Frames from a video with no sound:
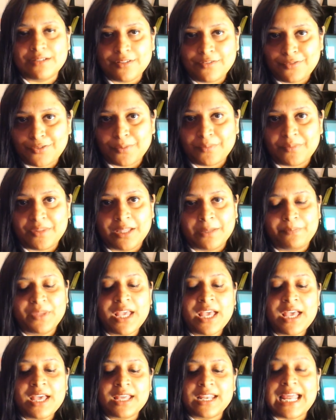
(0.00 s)
from them,
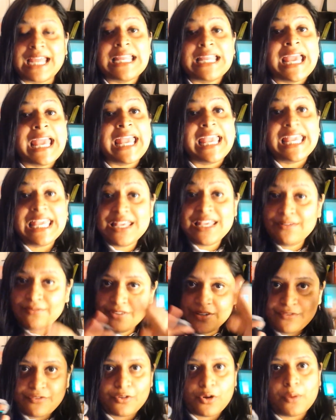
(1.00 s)
right?
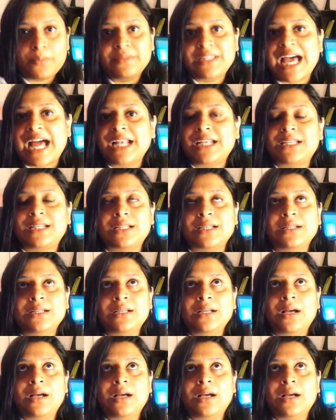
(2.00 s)
Even from that